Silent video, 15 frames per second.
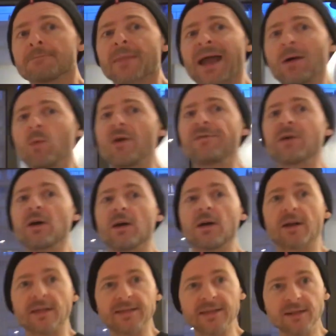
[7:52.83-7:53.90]
And we have a
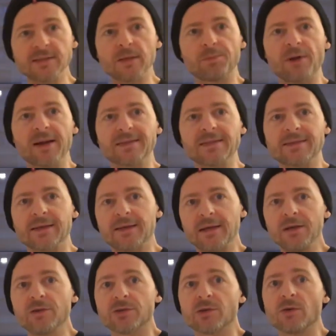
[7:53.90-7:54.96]
consulting practice at
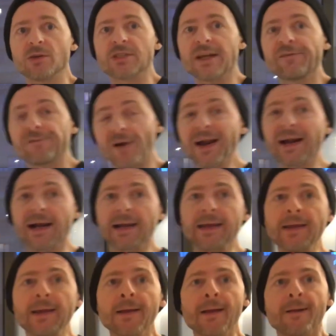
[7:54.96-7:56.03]
Ketosource. And frankly,
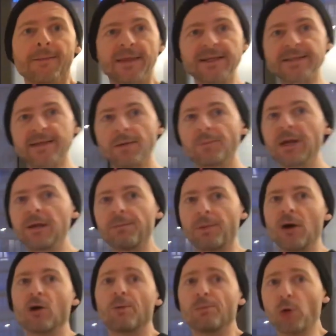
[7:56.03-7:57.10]
the stumbling
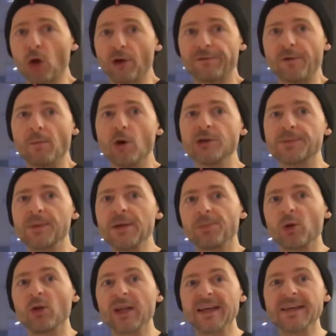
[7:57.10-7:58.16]
block for most
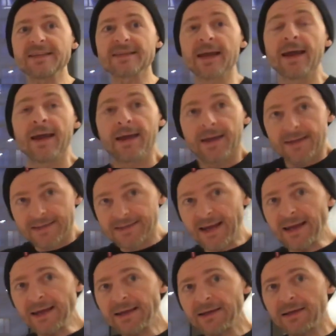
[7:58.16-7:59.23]
people is
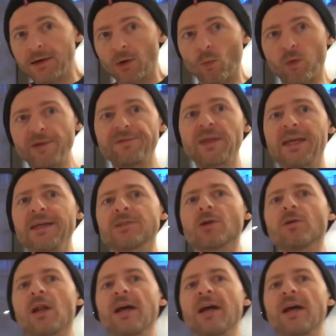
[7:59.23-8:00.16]
staying with the keto